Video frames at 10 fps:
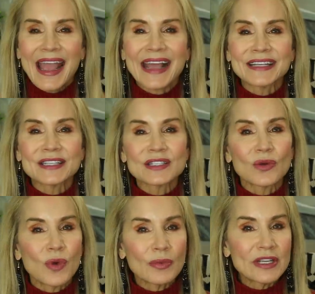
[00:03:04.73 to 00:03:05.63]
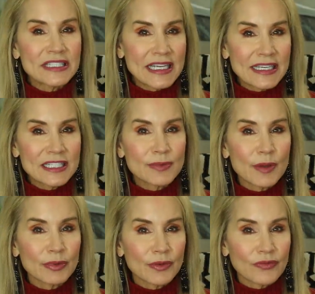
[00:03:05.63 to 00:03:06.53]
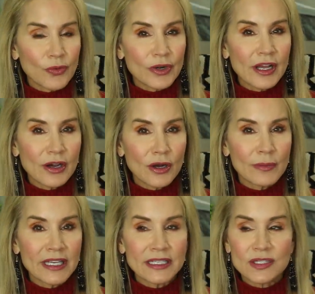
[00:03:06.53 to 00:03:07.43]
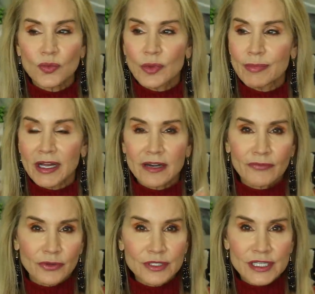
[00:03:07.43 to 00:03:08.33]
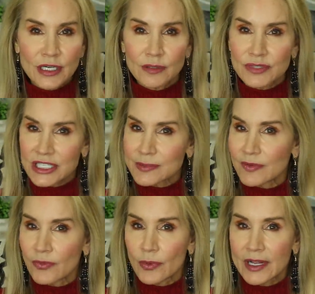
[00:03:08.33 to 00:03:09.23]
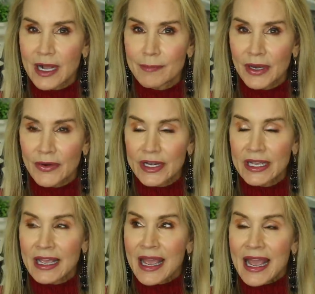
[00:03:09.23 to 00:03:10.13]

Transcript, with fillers: And so what we did to be able to afford a home is we bought our first home just before we got married,